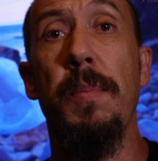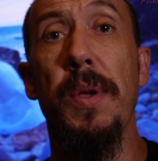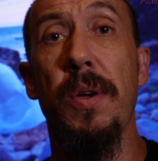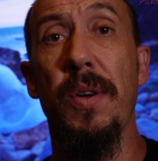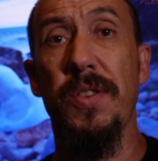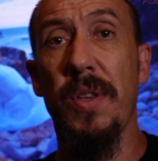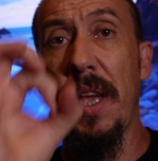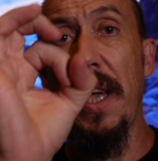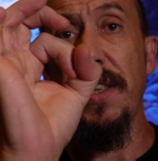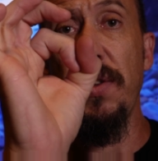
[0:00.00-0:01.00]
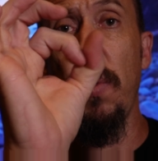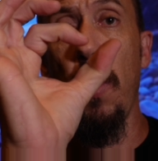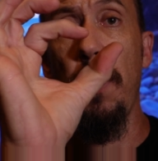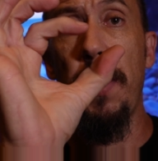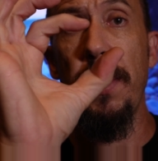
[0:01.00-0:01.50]
because as you
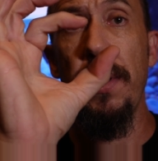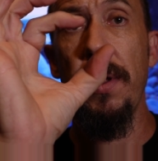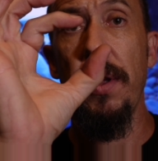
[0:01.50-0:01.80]
open